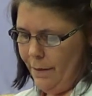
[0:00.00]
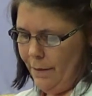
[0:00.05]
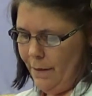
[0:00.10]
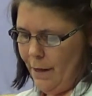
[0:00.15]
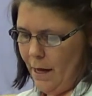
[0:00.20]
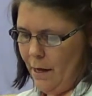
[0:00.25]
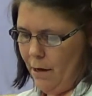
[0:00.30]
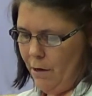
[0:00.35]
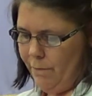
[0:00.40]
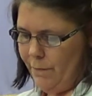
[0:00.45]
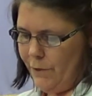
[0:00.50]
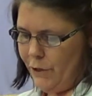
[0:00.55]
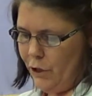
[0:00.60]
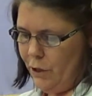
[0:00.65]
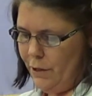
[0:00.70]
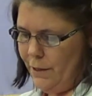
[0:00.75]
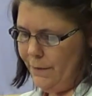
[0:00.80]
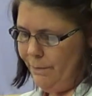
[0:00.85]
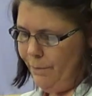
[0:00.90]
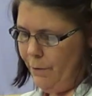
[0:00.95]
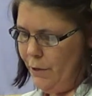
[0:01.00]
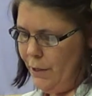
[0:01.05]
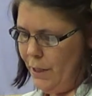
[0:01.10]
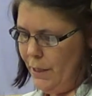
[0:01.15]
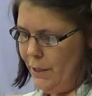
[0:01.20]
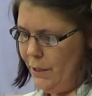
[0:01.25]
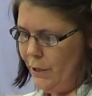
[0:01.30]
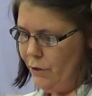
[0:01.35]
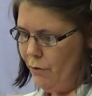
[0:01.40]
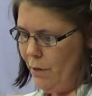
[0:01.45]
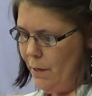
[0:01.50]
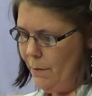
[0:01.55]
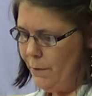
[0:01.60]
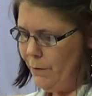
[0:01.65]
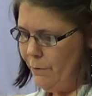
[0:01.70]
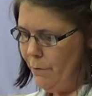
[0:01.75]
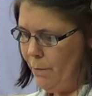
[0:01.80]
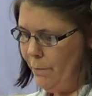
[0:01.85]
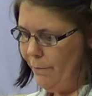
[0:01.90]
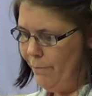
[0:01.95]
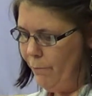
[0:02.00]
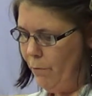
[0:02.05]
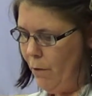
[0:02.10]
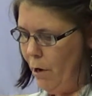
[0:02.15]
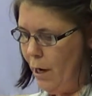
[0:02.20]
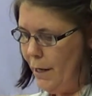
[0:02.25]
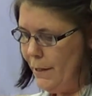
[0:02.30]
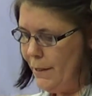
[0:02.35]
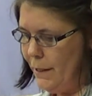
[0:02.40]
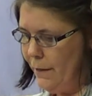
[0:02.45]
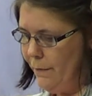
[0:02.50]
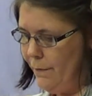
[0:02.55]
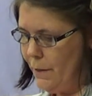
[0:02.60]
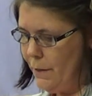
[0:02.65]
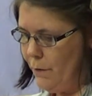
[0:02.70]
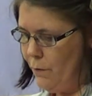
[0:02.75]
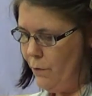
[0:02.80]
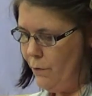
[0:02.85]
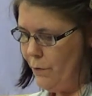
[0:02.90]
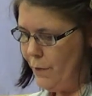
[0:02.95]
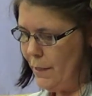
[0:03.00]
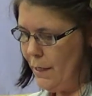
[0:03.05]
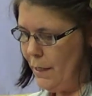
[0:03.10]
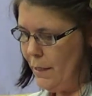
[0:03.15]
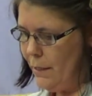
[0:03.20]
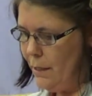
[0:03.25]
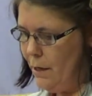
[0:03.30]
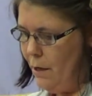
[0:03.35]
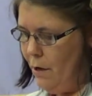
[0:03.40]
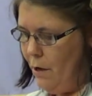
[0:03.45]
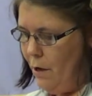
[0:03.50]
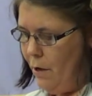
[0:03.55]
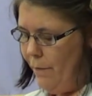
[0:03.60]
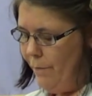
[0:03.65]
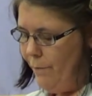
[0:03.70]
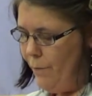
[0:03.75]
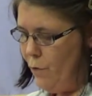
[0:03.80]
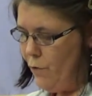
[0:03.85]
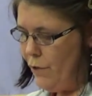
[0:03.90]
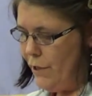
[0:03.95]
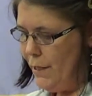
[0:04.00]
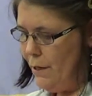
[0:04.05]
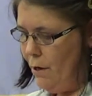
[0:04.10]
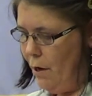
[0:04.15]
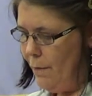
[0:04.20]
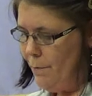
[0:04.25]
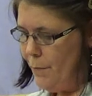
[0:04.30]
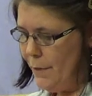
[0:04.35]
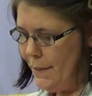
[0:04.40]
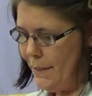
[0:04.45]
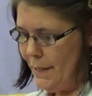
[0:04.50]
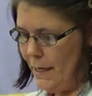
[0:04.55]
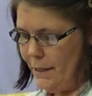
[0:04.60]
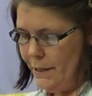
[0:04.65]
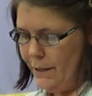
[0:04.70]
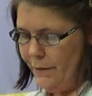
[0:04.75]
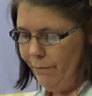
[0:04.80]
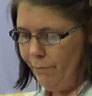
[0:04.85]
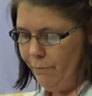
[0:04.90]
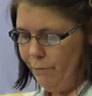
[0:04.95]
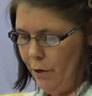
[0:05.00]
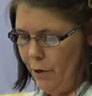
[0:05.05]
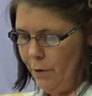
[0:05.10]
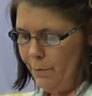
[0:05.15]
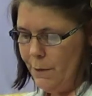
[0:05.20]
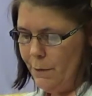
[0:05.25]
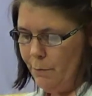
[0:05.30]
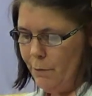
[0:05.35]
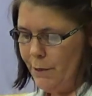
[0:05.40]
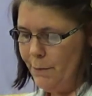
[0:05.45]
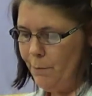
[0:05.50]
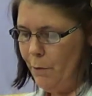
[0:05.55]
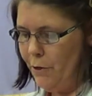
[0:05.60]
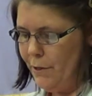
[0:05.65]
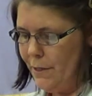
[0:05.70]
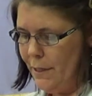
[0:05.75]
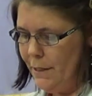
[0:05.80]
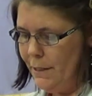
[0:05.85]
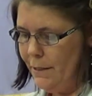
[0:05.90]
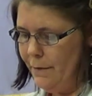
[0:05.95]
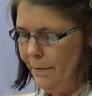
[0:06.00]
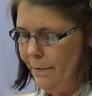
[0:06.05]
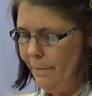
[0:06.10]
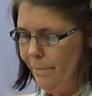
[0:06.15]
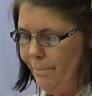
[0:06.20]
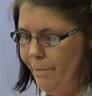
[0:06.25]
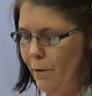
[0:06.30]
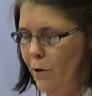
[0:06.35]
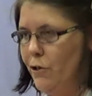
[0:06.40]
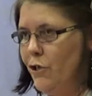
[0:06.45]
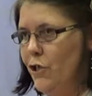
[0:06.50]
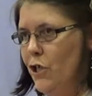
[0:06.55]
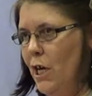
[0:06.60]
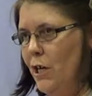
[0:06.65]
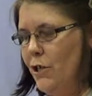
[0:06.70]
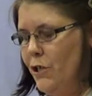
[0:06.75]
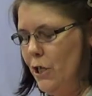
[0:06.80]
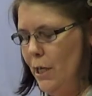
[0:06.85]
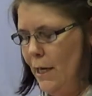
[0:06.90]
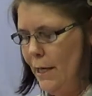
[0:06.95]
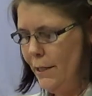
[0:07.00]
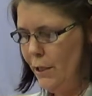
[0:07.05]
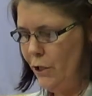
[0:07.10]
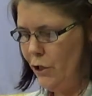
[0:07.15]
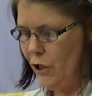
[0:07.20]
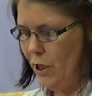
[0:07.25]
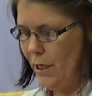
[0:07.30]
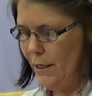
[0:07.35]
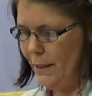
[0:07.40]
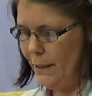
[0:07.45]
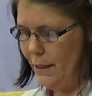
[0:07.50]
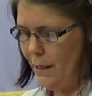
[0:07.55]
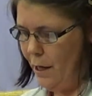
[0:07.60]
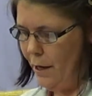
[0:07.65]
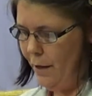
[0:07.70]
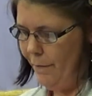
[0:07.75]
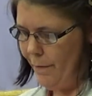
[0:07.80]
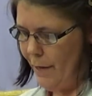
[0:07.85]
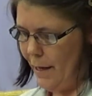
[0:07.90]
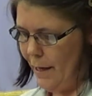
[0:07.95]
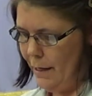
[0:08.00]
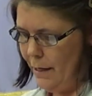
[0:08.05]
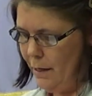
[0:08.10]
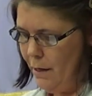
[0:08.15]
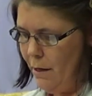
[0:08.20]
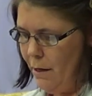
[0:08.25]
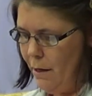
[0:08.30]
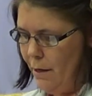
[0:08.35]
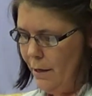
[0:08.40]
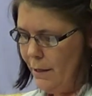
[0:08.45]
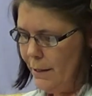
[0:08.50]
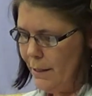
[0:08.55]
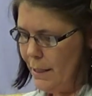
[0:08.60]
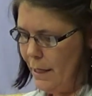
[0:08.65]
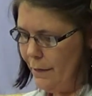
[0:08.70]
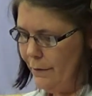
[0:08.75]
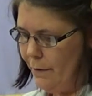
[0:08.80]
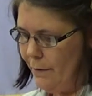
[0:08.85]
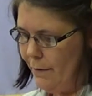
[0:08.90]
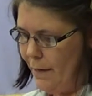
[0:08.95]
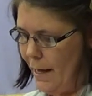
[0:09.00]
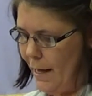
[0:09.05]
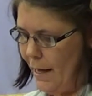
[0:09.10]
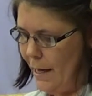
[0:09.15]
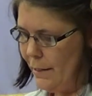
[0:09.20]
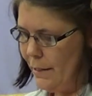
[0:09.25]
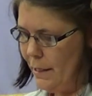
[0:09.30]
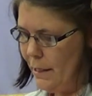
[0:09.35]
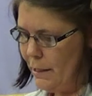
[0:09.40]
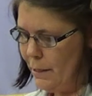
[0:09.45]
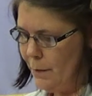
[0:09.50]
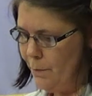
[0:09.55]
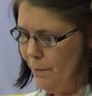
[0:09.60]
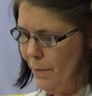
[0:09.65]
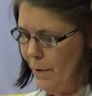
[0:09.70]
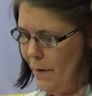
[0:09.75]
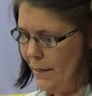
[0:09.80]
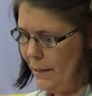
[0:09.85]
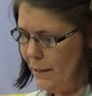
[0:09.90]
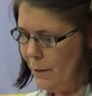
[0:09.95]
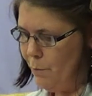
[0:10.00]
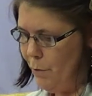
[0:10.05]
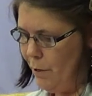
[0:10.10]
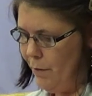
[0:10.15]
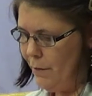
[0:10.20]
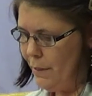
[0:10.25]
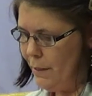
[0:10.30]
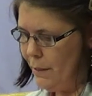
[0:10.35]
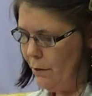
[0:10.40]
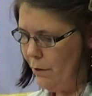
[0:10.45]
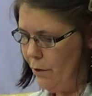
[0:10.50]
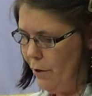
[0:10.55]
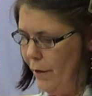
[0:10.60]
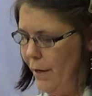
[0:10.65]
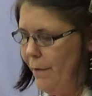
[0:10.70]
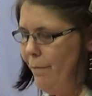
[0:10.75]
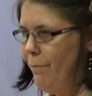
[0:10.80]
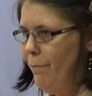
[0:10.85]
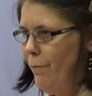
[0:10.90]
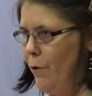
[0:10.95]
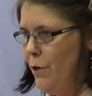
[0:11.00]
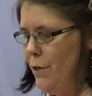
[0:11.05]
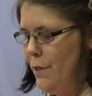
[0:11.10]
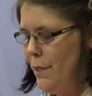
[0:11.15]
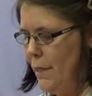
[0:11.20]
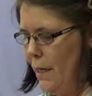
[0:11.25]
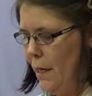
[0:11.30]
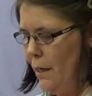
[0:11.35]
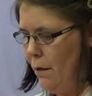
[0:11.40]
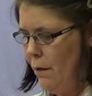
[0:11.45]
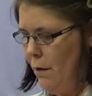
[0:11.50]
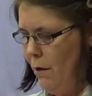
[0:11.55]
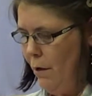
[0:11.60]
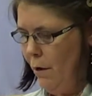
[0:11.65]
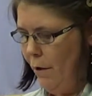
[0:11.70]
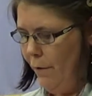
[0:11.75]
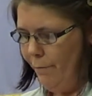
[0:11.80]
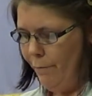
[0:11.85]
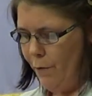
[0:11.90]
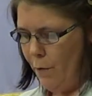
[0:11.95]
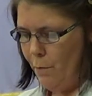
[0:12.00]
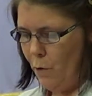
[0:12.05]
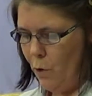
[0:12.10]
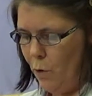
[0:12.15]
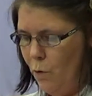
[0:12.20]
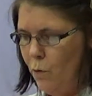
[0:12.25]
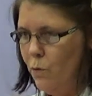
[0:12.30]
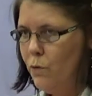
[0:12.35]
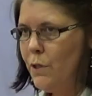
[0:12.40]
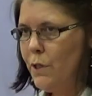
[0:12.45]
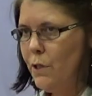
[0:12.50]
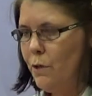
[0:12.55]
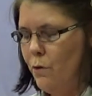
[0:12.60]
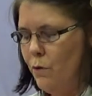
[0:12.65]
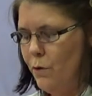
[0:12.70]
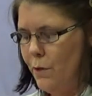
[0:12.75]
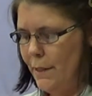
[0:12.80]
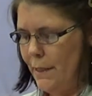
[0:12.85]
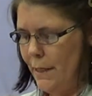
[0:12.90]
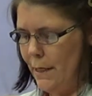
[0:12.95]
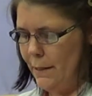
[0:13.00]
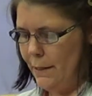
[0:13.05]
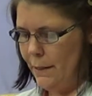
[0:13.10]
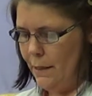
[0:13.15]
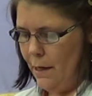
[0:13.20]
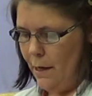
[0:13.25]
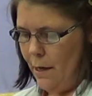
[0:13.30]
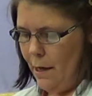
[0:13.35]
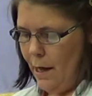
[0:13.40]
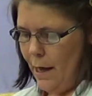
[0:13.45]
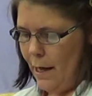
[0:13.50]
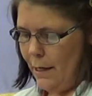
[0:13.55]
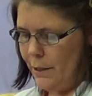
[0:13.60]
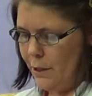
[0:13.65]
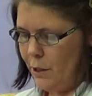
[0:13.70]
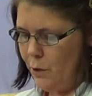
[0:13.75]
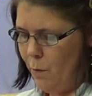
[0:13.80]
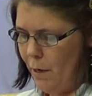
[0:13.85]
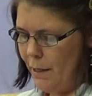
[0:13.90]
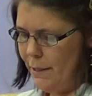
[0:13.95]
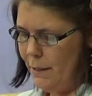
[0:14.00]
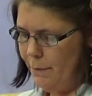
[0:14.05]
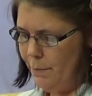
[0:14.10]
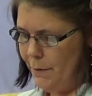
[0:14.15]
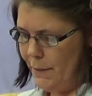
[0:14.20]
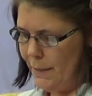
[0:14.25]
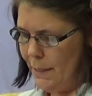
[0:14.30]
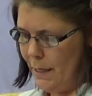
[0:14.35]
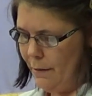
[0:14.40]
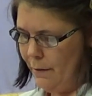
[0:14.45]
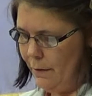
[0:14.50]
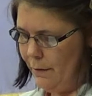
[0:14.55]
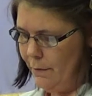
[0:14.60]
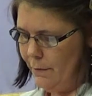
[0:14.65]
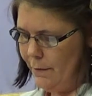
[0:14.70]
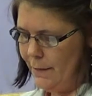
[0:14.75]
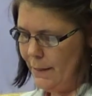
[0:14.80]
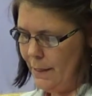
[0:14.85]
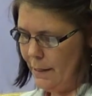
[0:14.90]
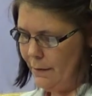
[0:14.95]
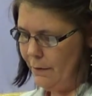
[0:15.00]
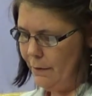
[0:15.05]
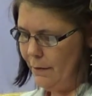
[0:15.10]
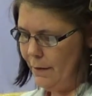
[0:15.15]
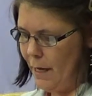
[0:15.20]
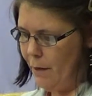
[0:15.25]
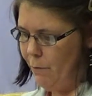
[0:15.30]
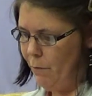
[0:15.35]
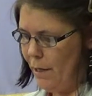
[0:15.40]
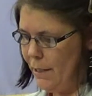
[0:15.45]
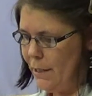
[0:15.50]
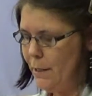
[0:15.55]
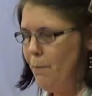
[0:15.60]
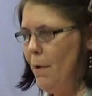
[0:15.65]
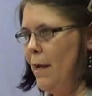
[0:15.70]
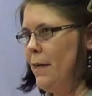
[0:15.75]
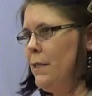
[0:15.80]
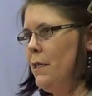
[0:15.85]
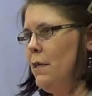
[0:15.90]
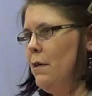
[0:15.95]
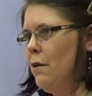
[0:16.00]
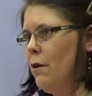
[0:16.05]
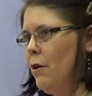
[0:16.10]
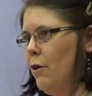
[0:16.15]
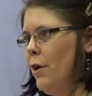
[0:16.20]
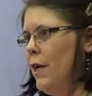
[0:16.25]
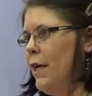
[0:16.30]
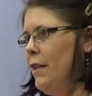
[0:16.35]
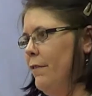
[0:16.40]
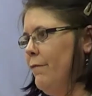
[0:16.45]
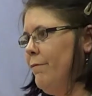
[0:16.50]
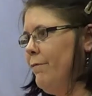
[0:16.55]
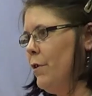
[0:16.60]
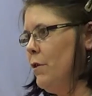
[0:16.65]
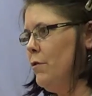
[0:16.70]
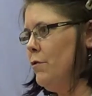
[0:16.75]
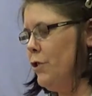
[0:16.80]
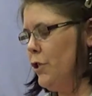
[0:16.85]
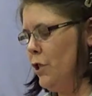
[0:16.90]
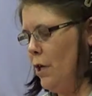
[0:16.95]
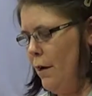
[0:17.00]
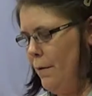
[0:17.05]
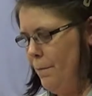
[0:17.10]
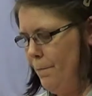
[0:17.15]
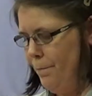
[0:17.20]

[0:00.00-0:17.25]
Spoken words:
There are reduced funding streams from a variety of sources. 49% of groups responding to Voluntary Action Leicestershire survey said that they had experienced a cut in funding from all sources, and 20% said that they were expecting a cut in the future.